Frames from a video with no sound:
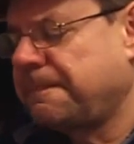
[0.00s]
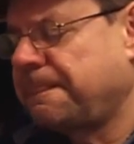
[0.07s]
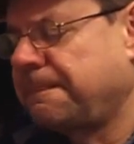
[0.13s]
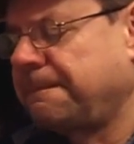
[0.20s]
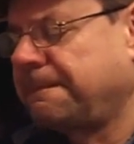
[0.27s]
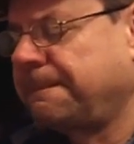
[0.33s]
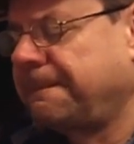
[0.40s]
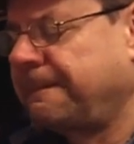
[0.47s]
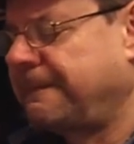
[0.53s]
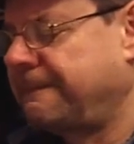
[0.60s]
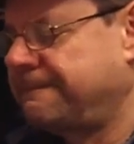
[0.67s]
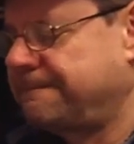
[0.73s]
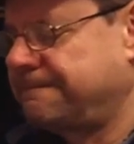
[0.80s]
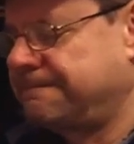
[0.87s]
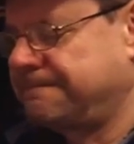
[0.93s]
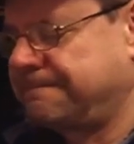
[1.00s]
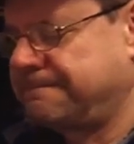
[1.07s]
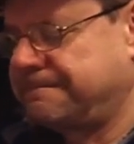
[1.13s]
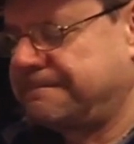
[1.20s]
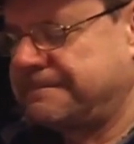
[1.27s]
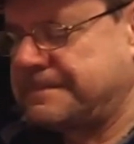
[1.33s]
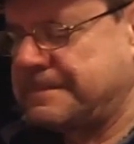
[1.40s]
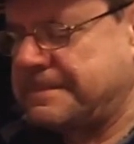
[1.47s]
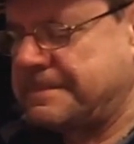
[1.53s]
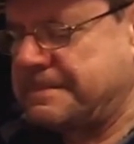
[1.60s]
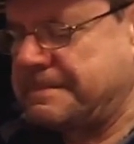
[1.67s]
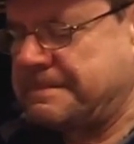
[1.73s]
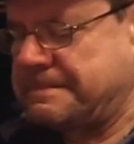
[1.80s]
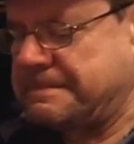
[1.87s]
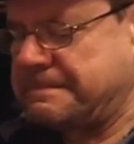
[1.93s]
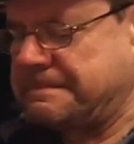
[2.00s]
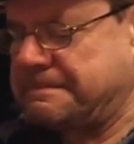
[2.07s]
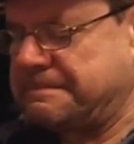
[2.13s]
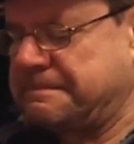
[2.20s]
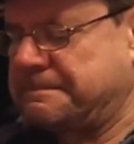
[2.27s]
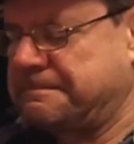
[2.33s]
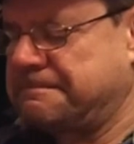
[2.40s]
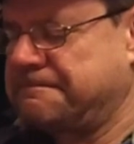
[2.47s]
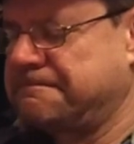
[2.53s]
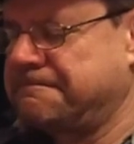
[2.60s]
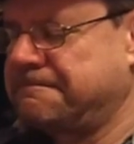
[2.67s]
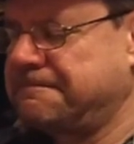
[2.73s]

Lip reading: [no speech]